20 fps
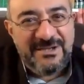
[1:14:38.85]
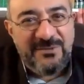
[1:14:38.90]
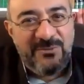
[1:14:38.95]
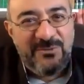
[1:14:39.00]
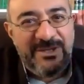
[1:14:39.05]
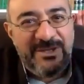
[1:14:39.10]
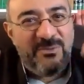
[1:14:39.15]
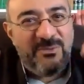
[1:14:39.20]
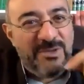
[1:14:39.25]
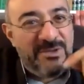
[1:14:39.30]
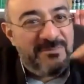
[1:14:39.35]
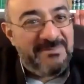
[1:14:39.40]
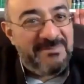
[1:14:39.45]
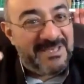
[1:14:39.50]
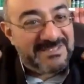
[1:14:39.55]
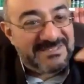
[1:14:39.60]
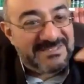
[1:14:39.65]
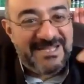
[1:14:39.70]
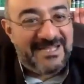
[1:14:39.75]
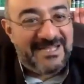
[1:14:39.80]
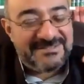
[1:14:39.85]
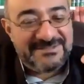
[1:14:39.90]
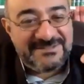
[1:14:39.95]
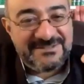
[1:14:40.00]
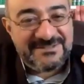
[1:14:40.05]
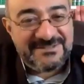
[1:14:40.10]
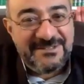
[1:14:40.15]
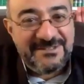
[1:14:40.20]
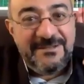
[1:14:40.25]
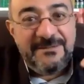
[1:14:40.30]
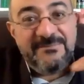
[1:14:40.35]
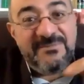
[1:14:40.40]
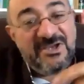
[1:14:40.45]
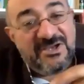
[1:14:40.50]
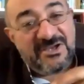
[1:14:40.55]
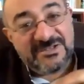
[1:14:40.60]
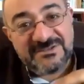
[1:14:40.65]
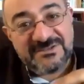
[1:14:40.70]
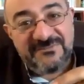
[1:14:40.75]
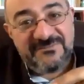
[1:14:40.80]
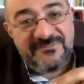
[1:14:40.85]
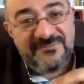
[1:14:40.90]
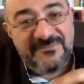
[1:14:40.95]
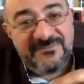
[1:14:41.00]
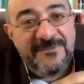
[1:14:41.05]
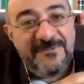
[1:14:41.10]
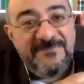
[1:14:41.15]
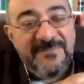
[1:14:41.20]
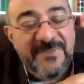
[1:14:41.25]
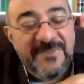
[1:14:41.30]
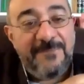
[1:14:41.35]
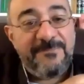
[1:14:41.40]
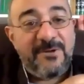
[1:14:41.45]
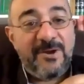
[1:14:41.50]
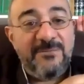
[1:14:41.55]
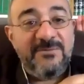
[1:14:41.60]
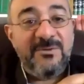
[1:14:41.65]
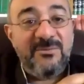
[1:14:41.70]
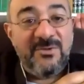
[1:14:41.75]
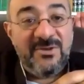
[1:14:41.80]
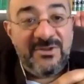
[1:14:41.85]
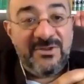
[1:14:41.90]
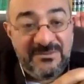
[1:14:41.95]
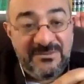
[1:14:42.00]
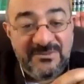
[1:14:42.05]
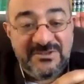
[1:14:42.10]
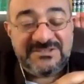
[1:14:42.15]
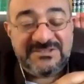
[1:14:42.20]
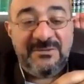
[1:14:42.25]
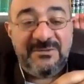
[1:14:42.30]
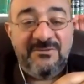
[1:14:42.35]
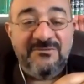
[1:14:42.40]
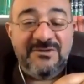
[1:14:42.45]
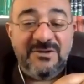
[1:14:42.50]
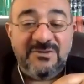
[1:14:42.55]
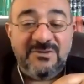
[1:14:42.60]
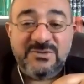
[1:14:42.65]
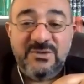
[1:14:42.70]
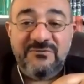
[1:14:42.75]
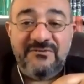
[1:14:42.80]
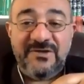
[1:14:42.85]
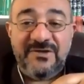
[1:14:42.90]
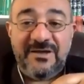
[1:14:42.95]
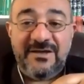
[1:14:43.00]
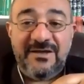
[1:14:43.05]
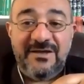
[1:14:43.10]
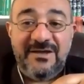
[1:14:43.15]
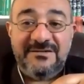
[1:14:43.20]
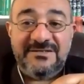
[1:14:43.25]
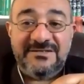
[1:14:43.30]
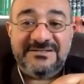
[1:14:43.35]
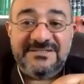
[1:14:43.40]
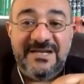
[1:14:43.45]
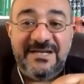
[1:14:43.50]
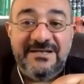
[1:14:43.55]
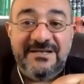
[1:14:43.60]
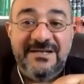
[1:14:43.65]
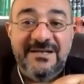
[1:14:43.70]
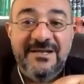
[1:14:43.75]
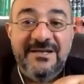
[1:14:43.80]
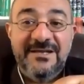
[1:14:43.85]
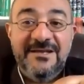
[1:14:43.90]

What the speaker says: We mix that because of a problem with some of the usul fiqh understanding.